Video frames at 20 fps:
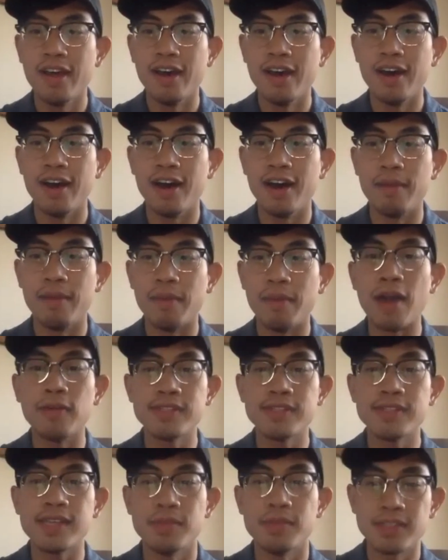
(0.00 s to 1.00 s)
I
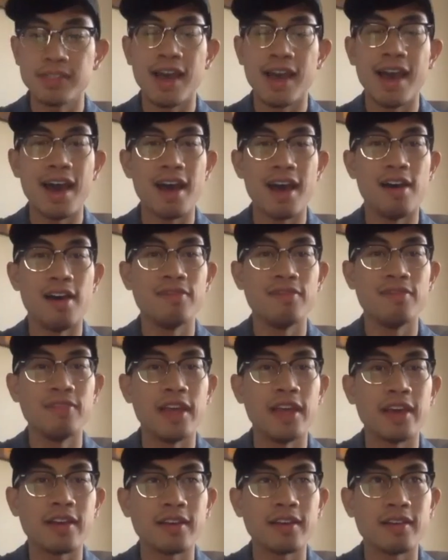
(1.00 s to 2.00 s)
was able to have
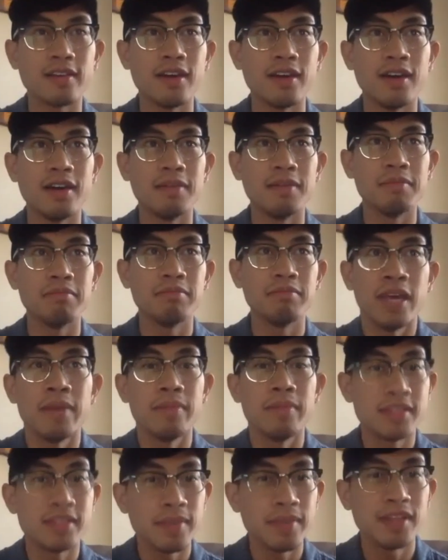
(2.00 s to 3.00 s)

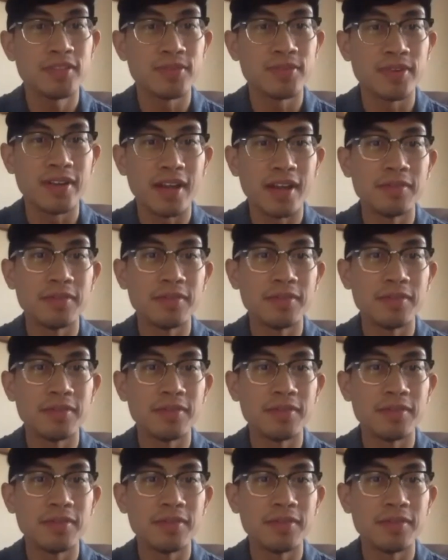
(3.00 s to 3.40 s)
him as a mentor.